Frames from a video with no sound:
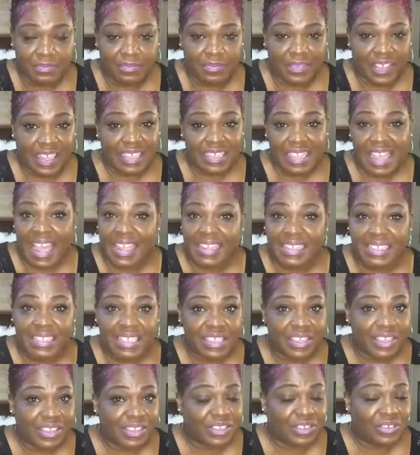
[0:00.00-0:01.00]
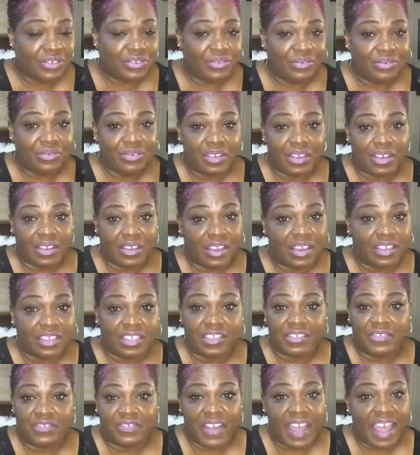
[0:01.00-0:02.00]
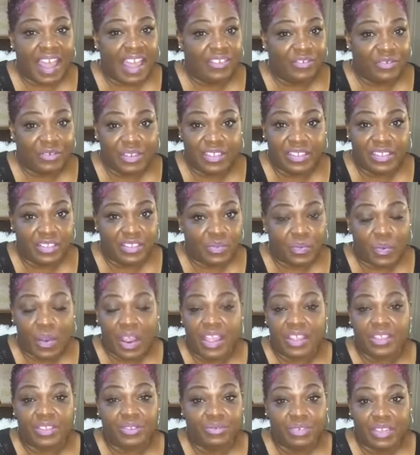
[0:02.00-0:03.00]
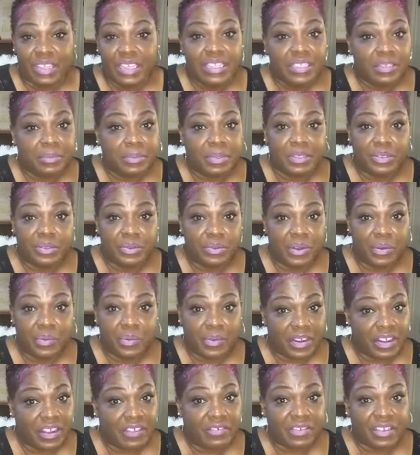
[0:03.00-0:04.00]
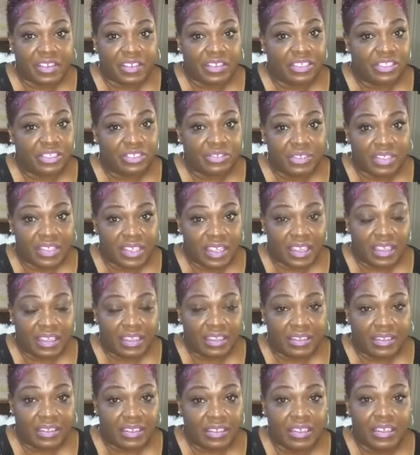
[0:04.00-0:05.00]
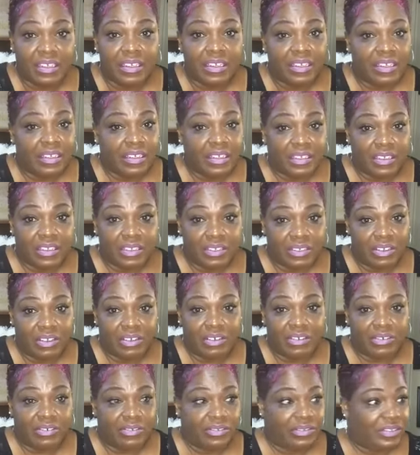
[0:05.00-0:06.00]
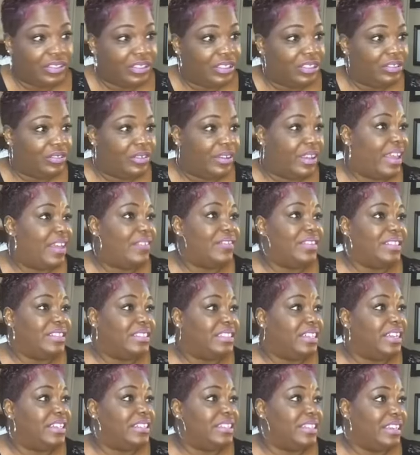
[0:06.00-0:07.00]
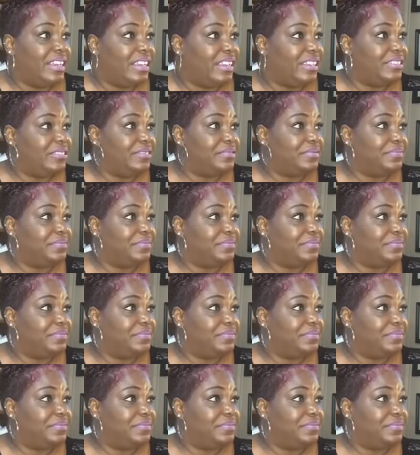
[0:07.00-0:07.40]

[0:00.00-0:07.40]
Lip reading: Because I can tell you a good 5 reasons why you need to be doing whatever it is you're saying, you know, you haven't done yet.